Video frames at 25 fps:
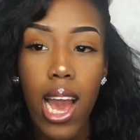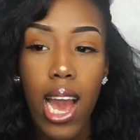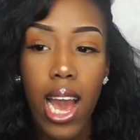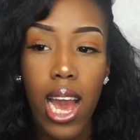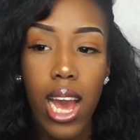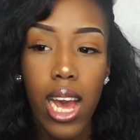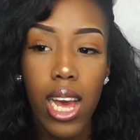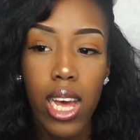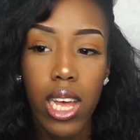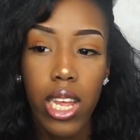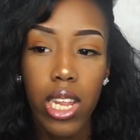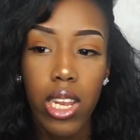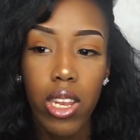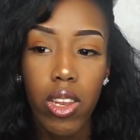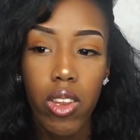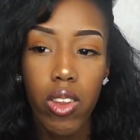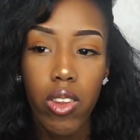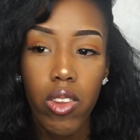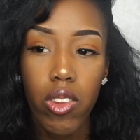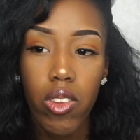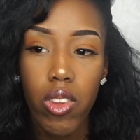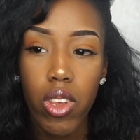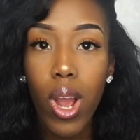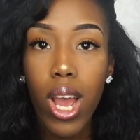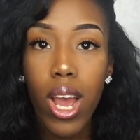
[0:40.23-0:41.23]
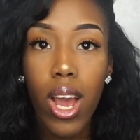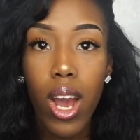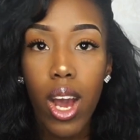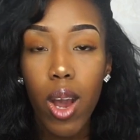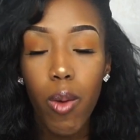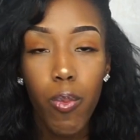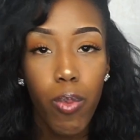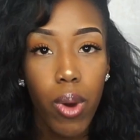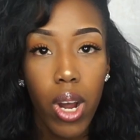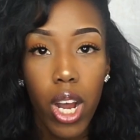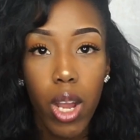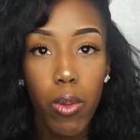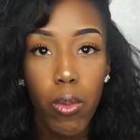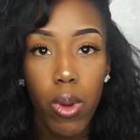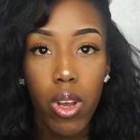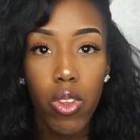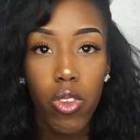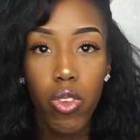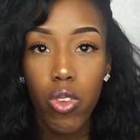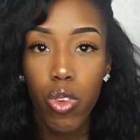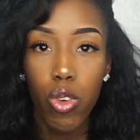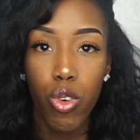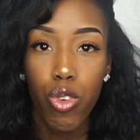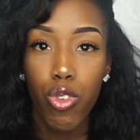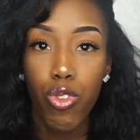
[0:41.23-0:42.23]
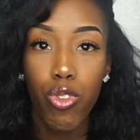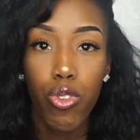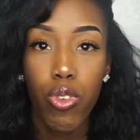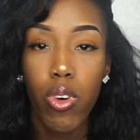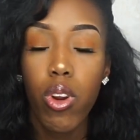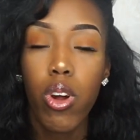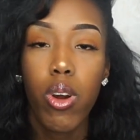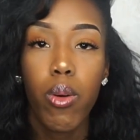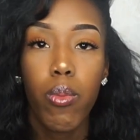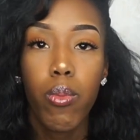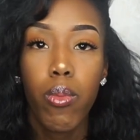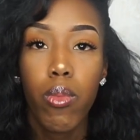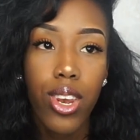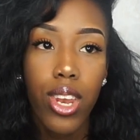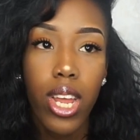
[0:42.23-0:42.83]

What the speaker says: and where I buy my stuff from.